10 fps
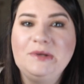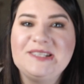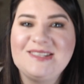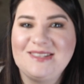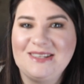
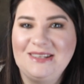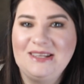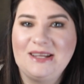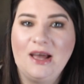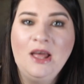consistent
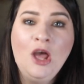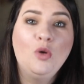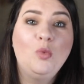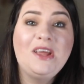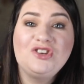leader,
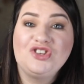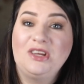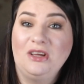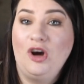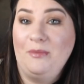which
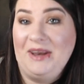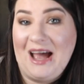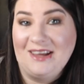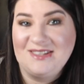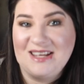can come in
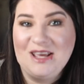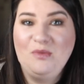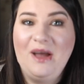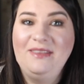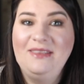handy
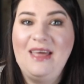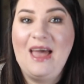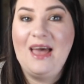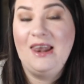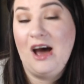when
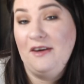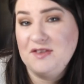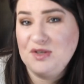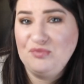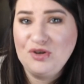their life
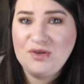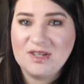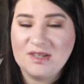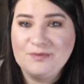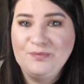is
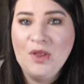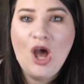uprooted.